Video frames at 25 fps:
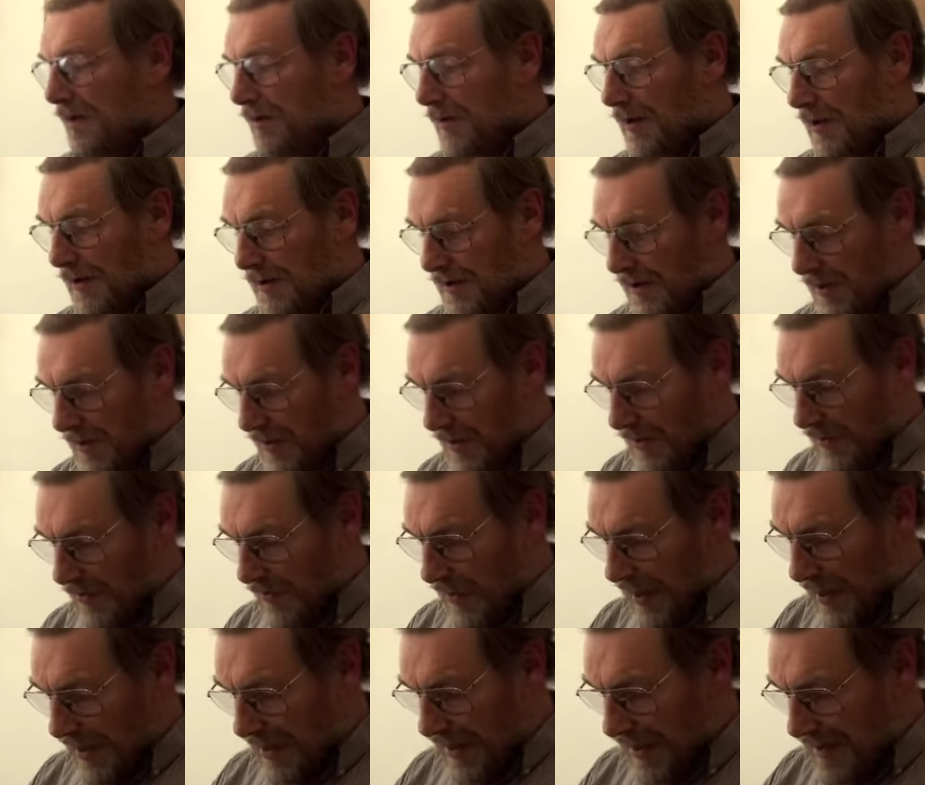that
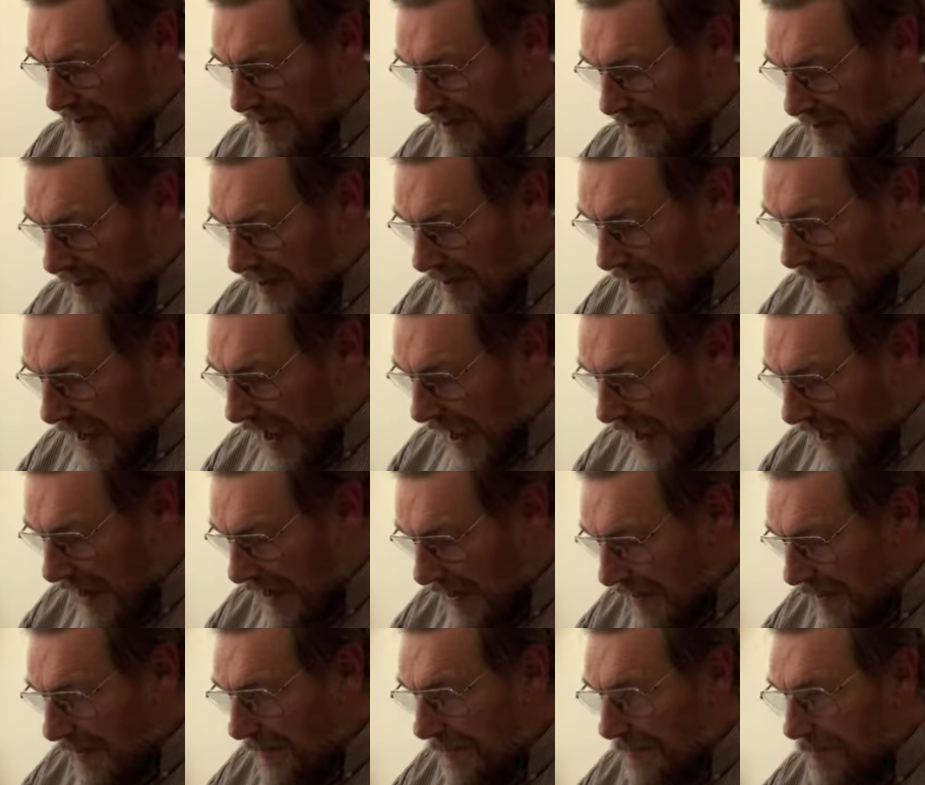there is
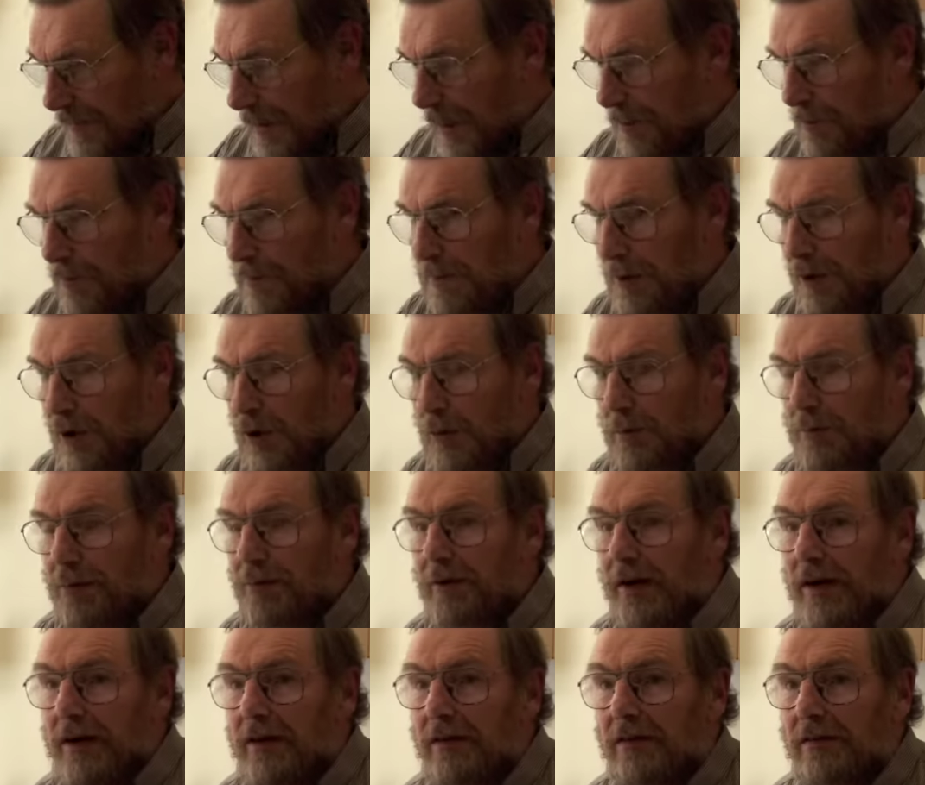a
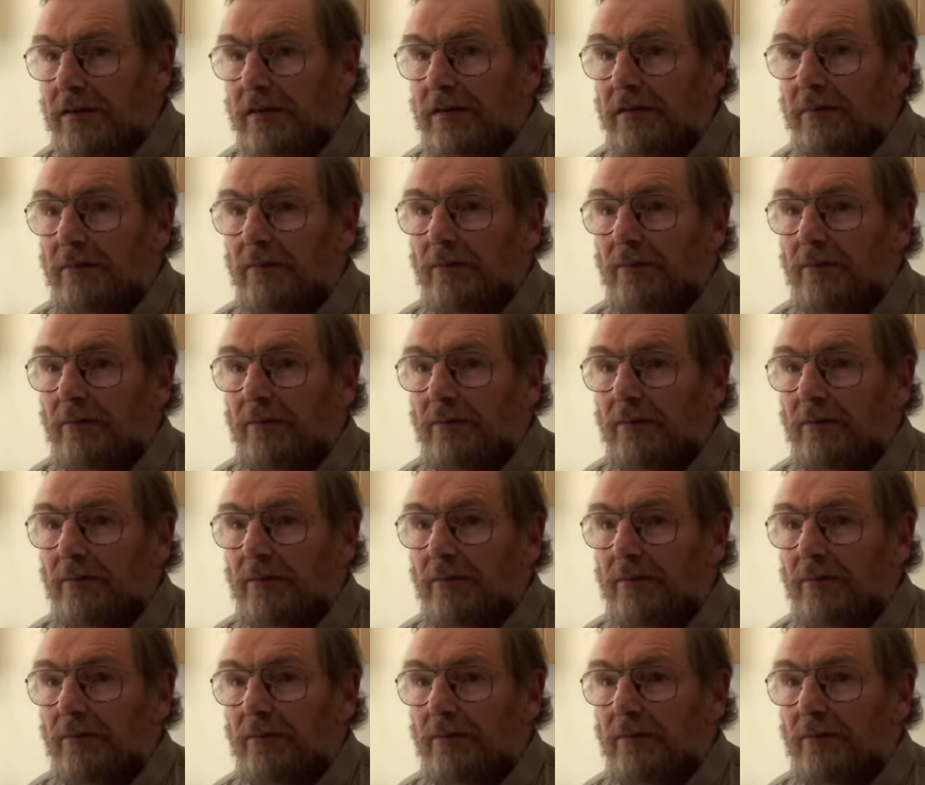blueprint